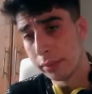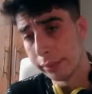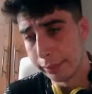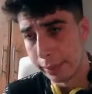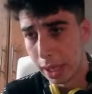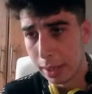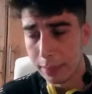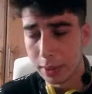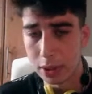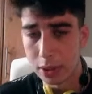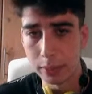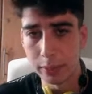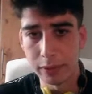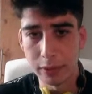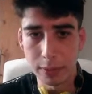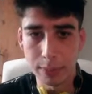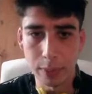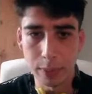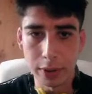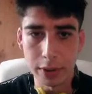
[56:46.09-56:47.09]
maybe some of
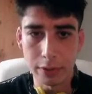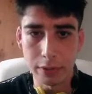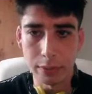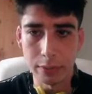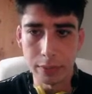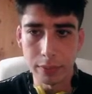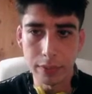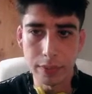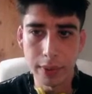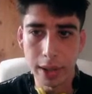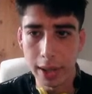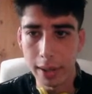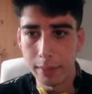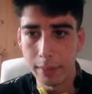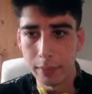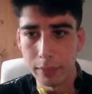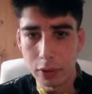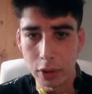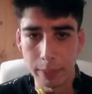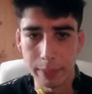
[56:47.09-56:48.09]
his boys from
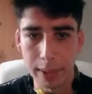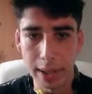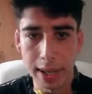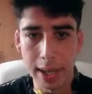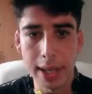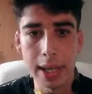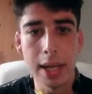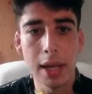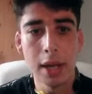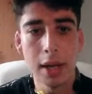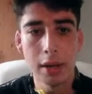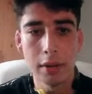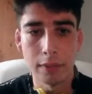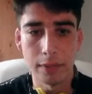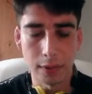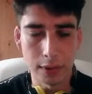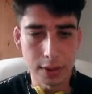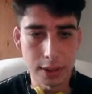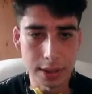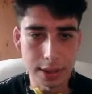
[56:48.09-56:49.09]
AAA
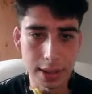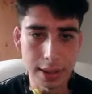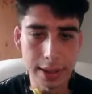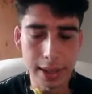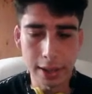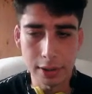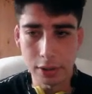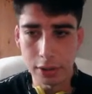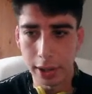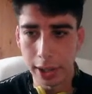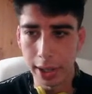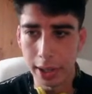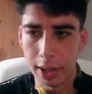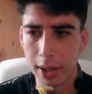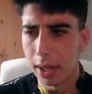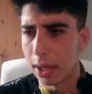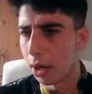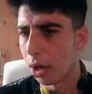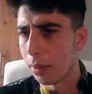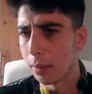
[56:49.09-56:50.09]
versus the Death
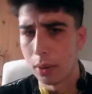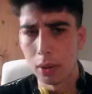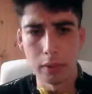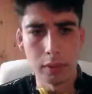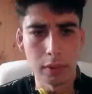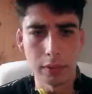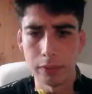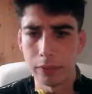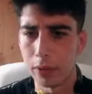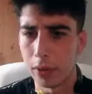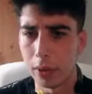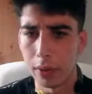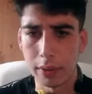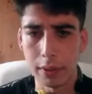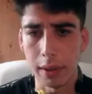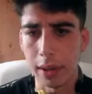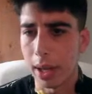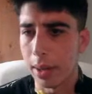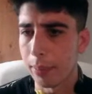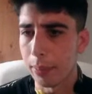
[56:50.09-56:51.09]
Triangle, and I'm looking forward
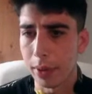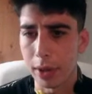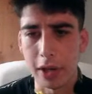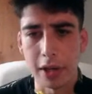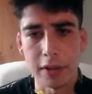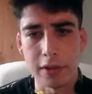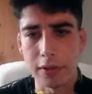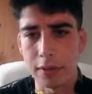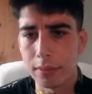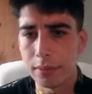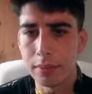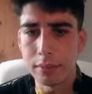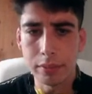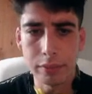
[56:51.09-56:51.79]
to that because